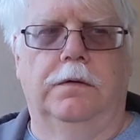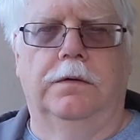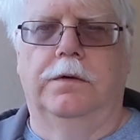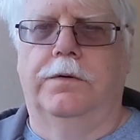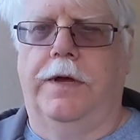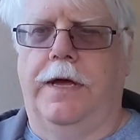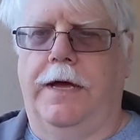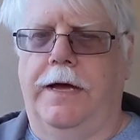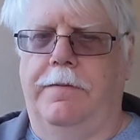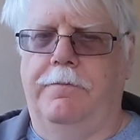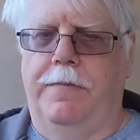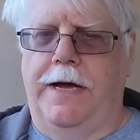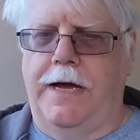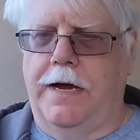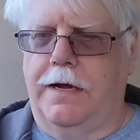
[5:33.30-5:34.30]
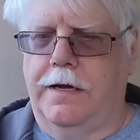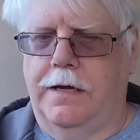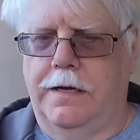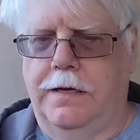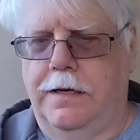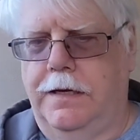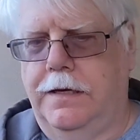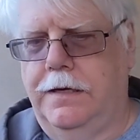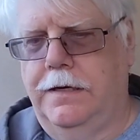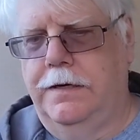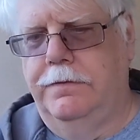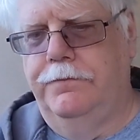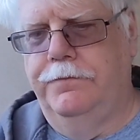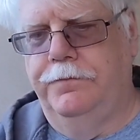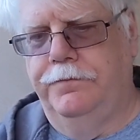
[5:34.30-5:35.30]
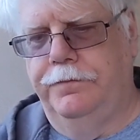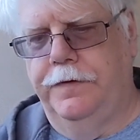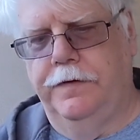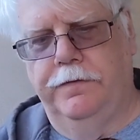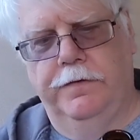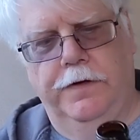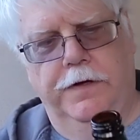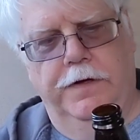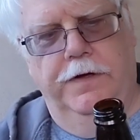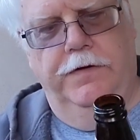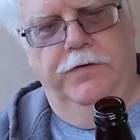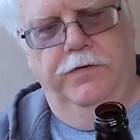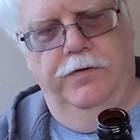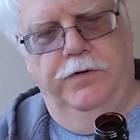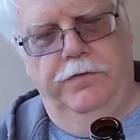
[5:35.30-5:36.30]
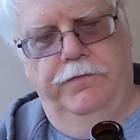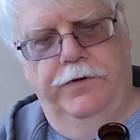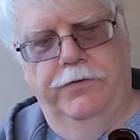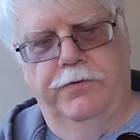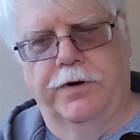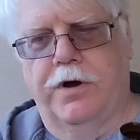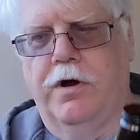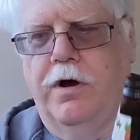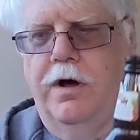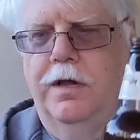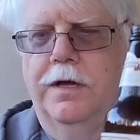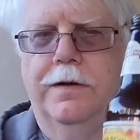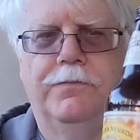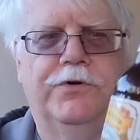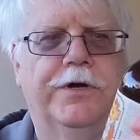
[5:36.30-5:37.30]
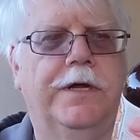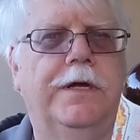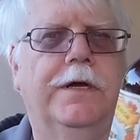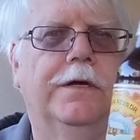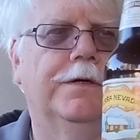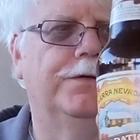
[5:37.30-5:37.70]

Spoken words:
Okay, I'm back, and if you recall, I'm drinking a